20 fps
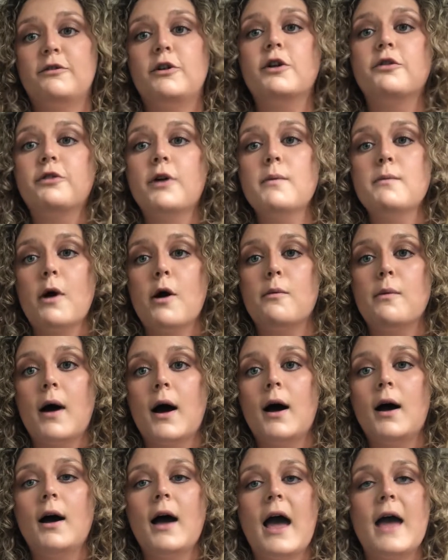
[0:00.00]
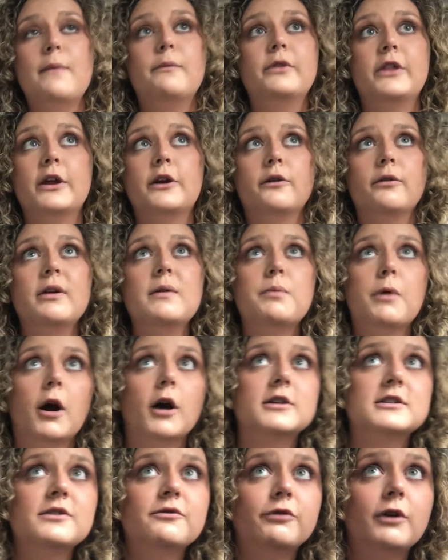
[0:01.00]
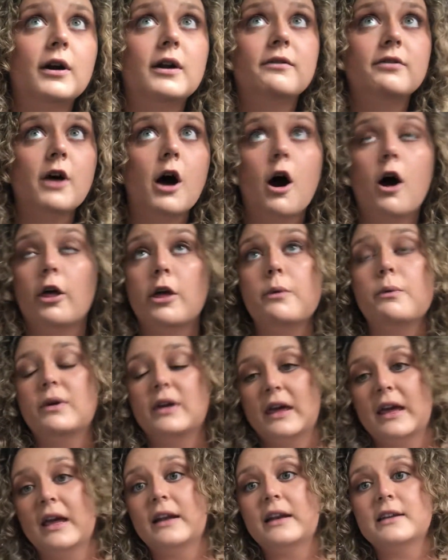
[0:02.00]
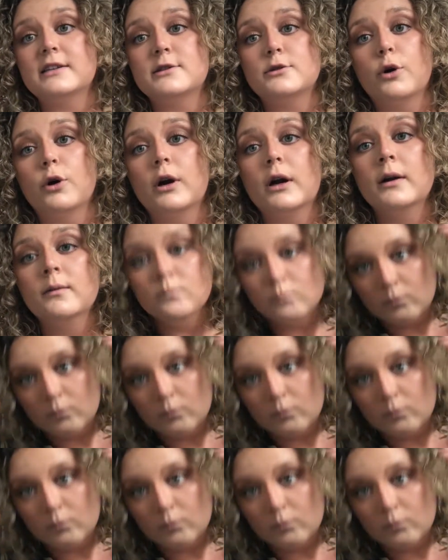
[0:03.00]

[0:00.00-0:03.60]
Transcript: you're from Omaha, I'm literally parked in front of the Hollywood candy store.